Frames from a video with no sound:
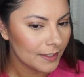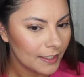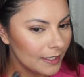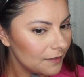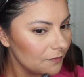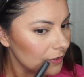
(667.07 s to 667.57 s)

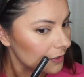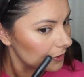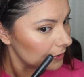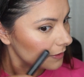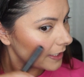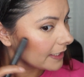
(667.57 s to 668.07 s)
If you
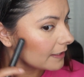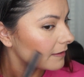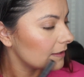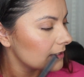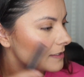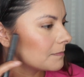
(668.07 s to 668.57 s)
do like
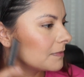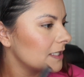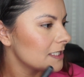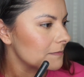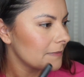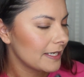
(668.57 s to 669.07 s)
this
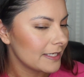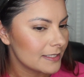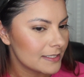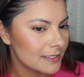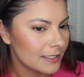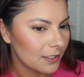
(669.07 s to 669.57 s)
blush by
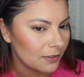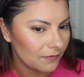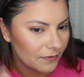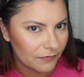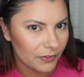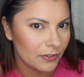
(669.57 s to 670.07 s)
itself,
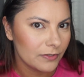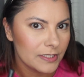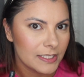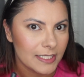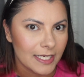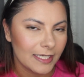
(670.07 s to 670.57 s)
if you don't
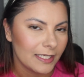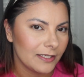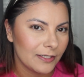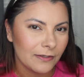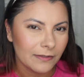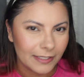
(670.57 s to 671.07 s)
set it,
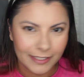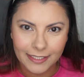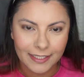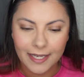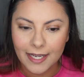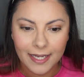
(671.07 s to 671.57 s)
you don't need
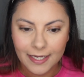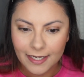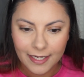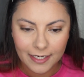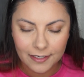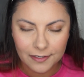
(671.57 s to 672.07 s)
a
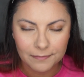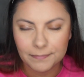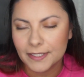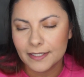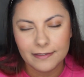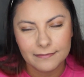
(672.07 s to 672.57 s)
highlighter,
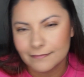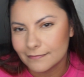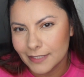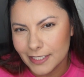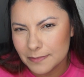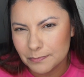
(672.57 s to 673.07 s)
but
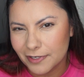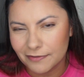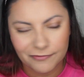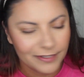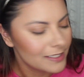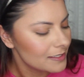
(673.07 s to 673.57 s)
it's
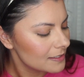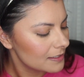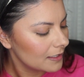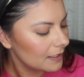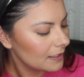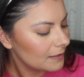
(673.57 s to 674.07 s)
preference.
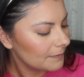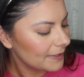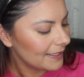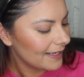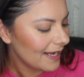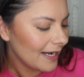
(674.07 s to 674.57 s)

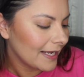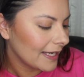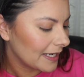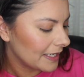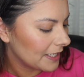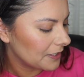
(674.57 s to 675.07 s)
But I like
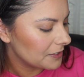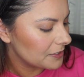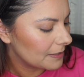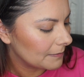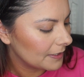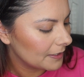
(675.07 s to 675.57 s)
highlighter, so
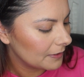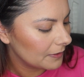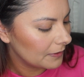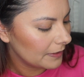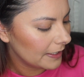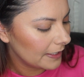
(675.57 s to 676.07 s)
I'm gonna
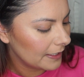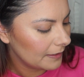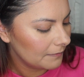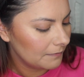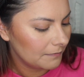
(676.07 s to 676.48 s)
go in